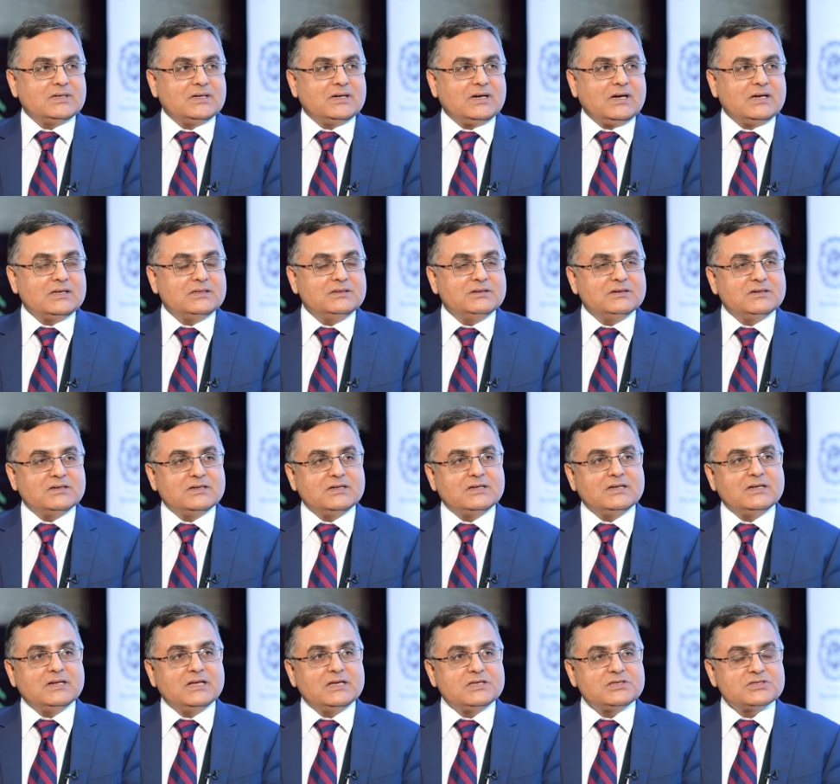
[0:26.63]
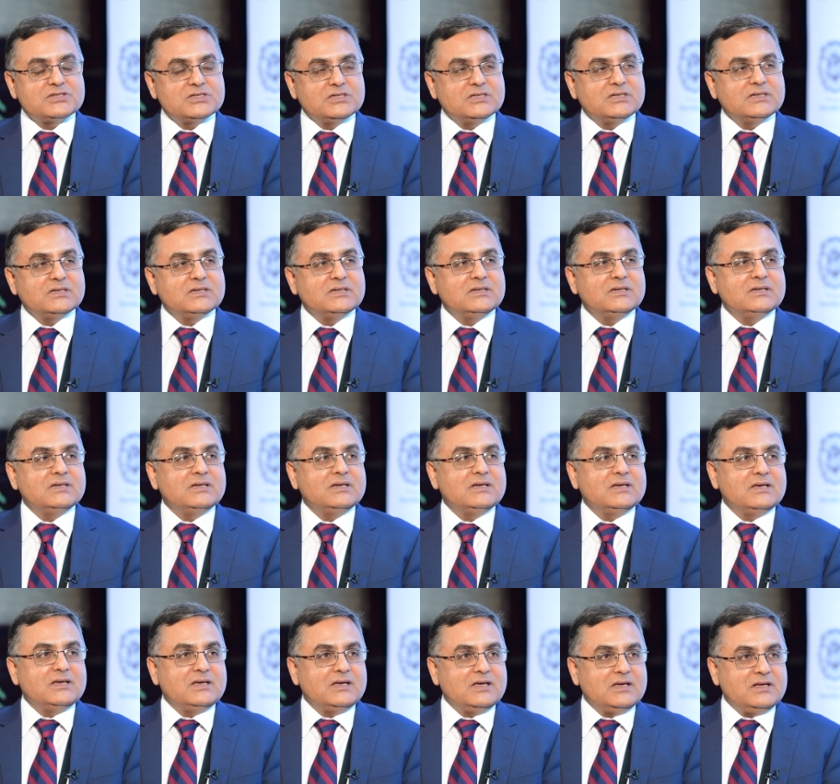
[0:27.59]
either in nature,
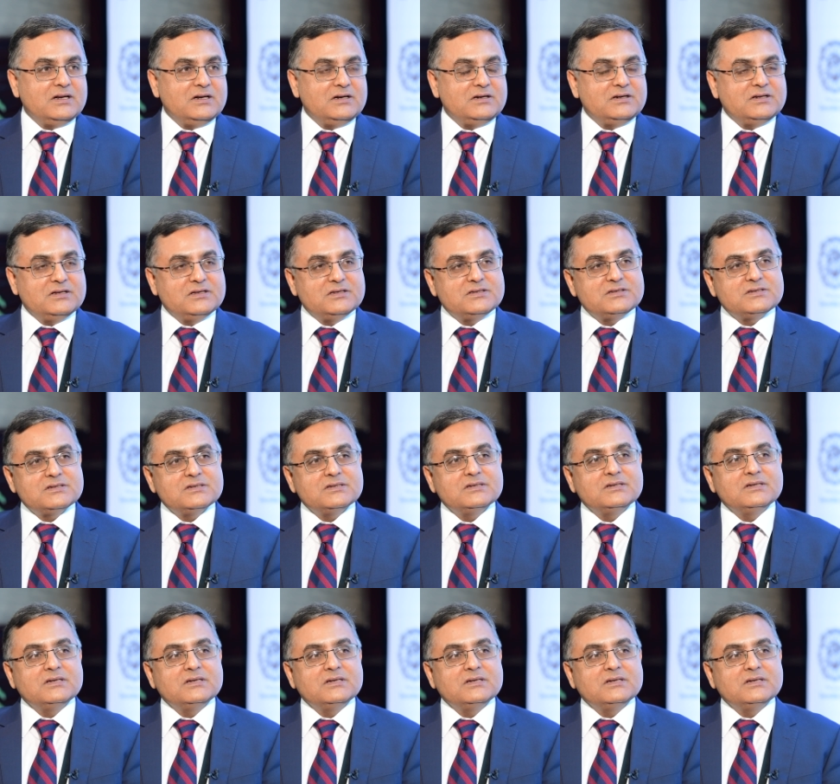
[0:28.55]
heritage,